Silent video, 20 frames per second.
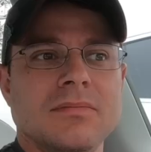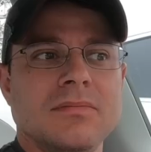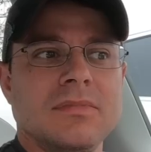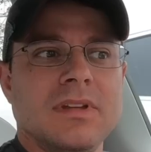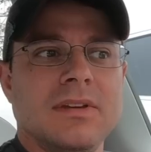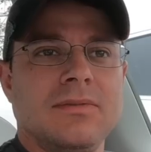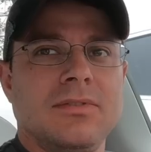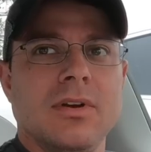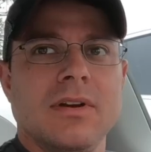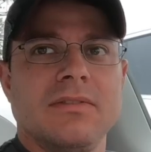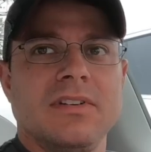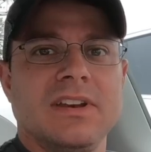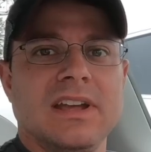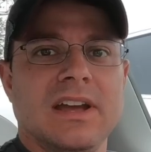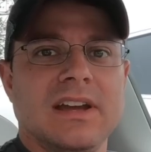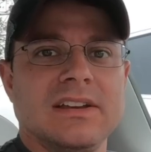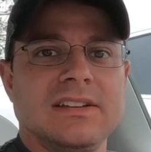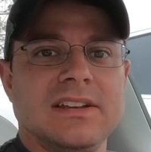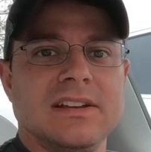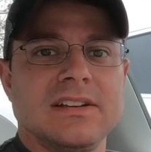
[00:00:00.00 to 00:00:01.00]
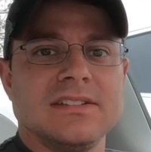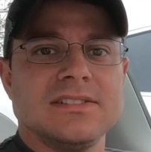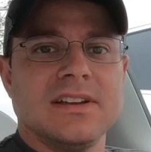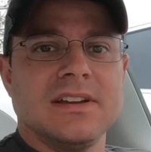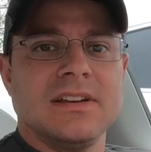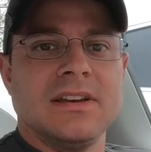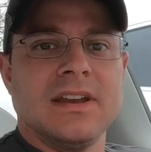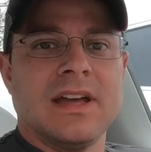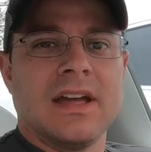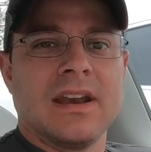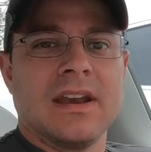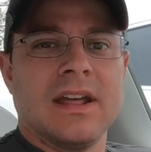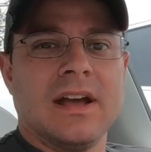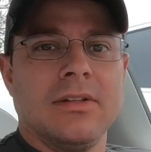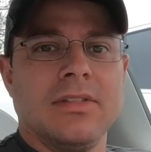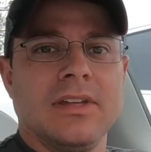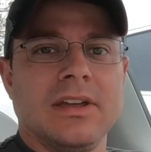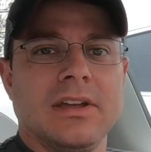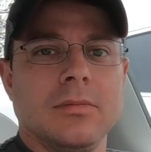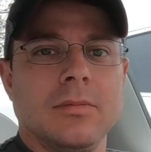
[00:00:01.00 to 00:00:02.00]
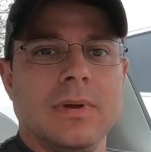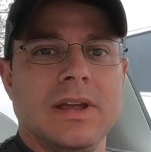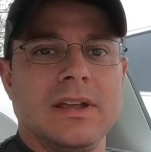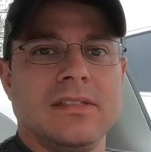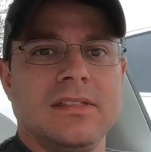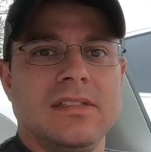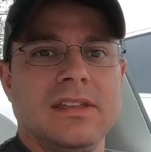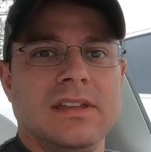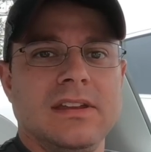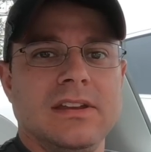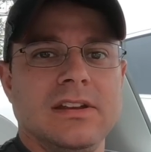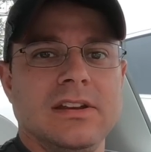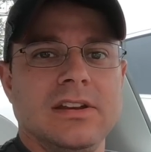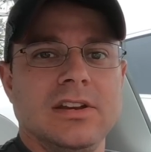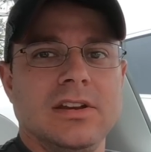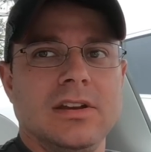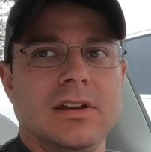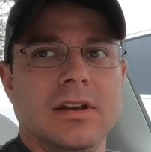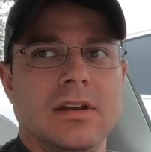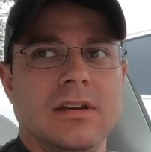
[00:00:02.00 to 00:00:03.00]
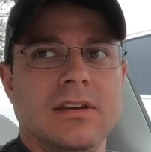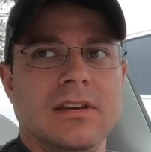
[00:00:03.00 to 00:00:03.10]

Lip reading: If you have any ideas on how they could make the